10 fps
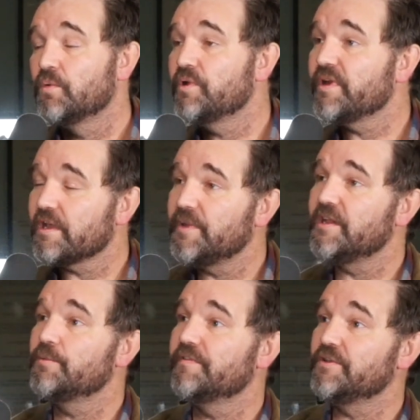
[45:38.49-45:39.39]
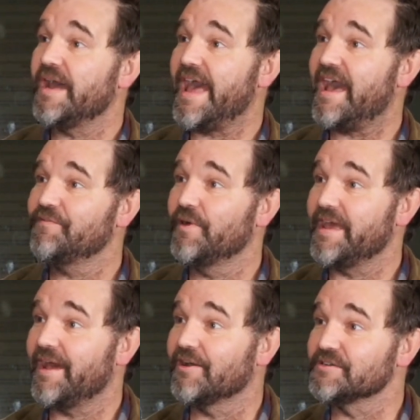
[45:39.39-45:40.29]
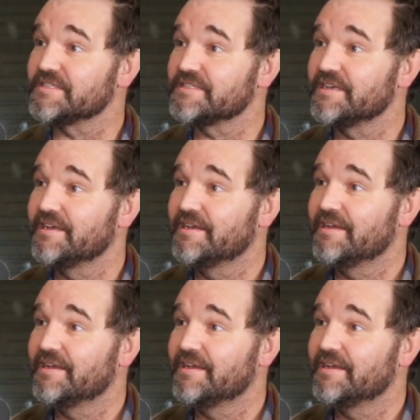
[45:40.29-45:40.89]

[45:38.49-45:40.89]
We recommend you move into a halfway house.